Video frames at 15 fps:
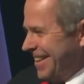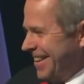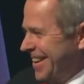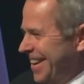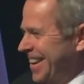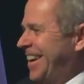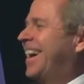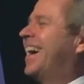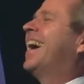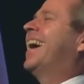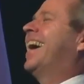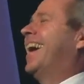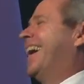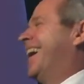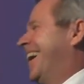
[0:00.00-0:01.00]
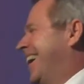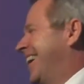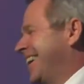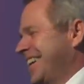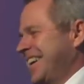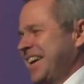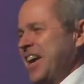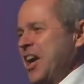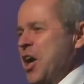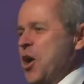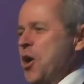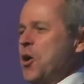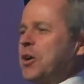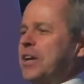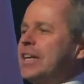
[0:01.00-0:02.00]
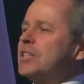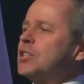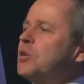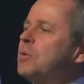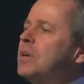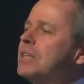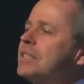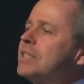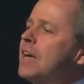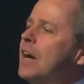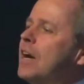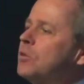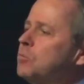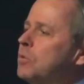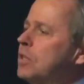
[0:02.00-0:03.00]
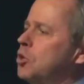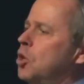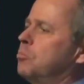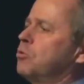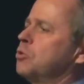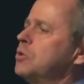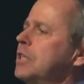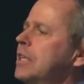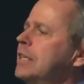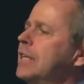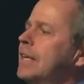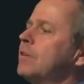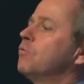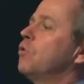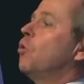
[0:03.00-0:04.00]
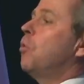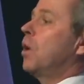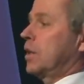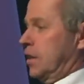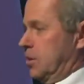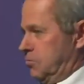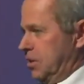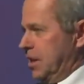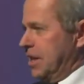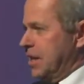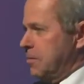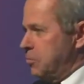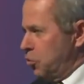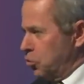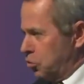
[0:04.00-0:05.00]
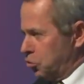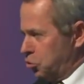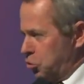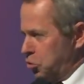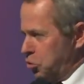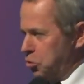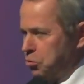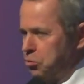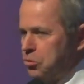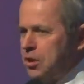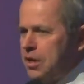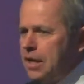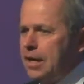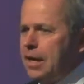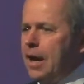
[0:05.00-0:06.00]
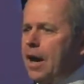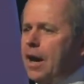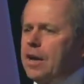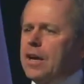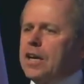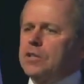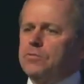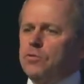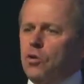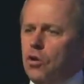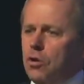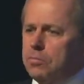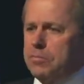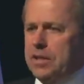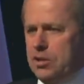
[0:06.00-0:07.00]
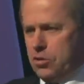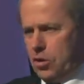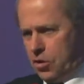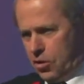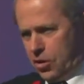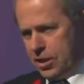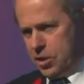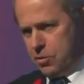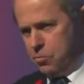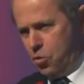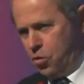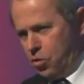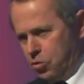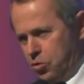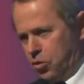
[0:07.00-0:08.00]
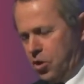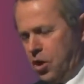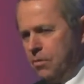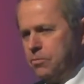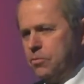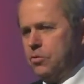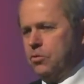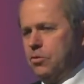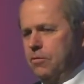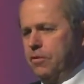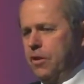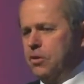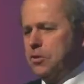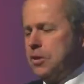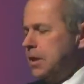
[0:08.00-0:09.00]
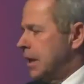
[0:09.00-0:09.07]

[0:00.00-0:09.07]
will. Okay, so we'll start with the proceeding for what is really important to you today. I'll ask for Mr. Colin Small to come to the front,